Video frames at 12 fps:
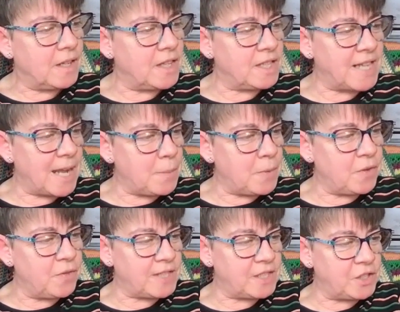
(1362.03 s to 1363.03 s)
the depth
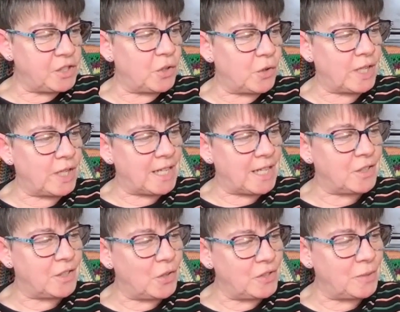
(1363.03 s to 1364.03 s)
of his joy
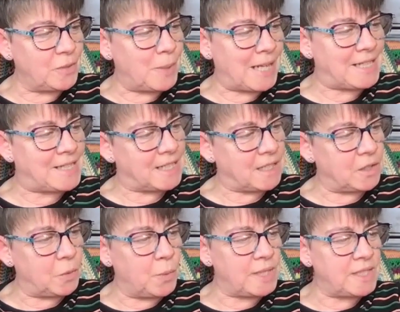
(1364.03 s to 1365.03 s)
in contemplating
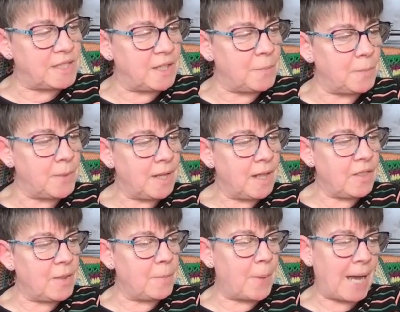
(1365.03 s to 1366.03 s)
the wisdom,
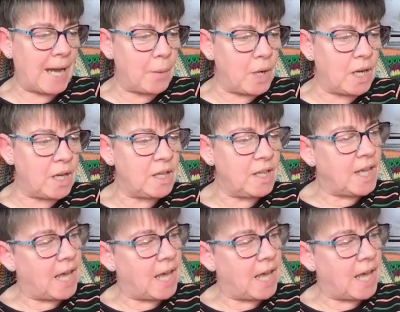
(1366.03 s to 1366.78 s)
the power,